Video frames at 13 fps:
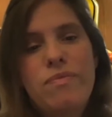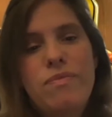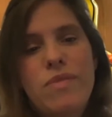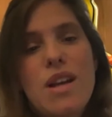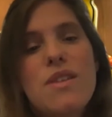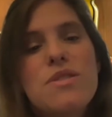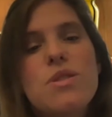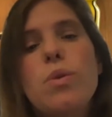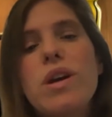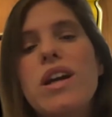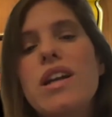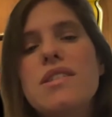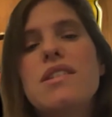So
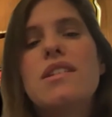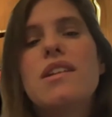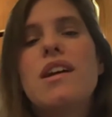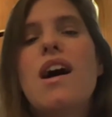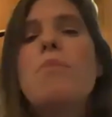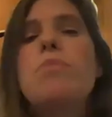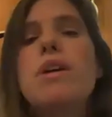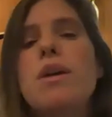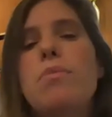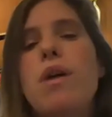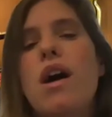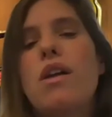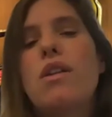it is incumbent
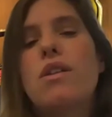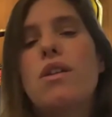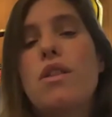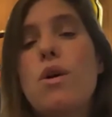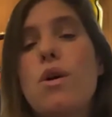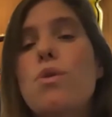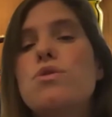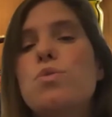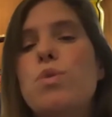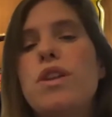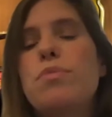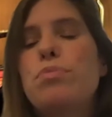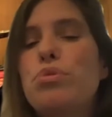upon those
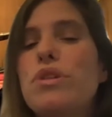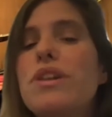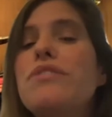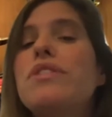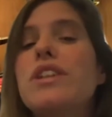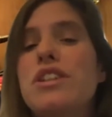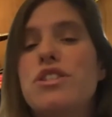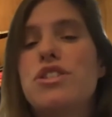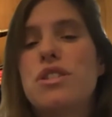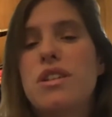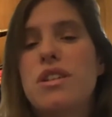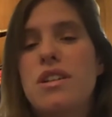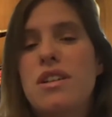with privilege
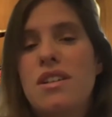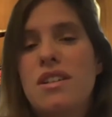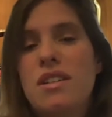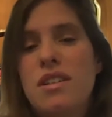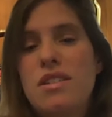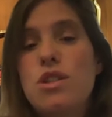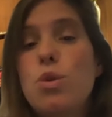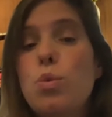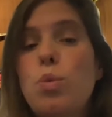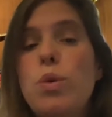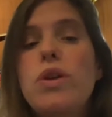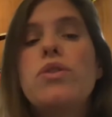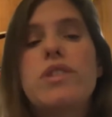to
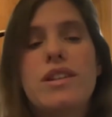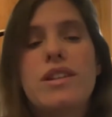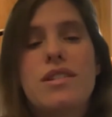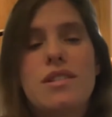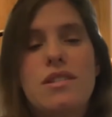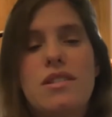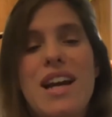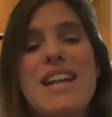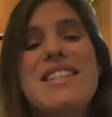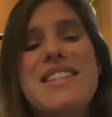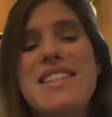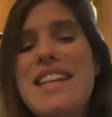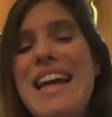wield it and
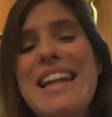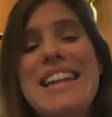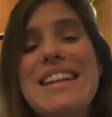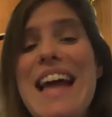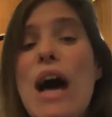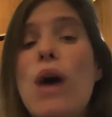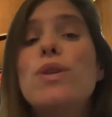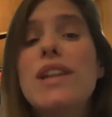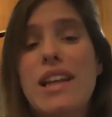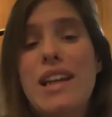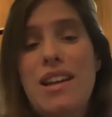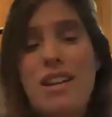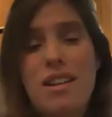say
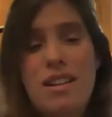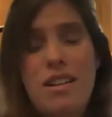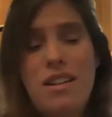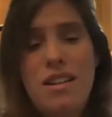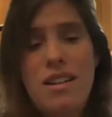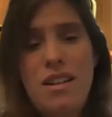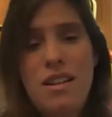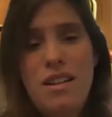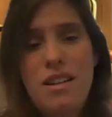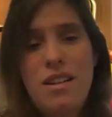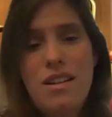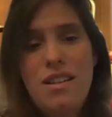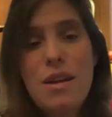loudly
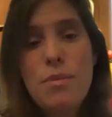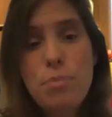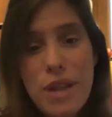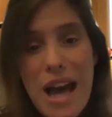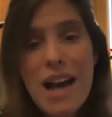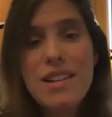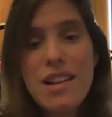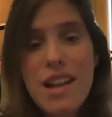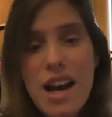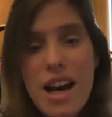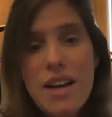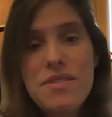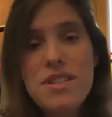that Black
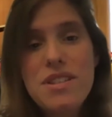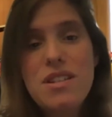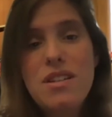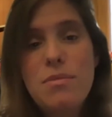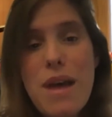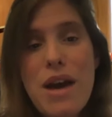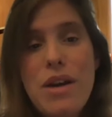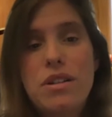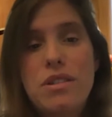lives matter.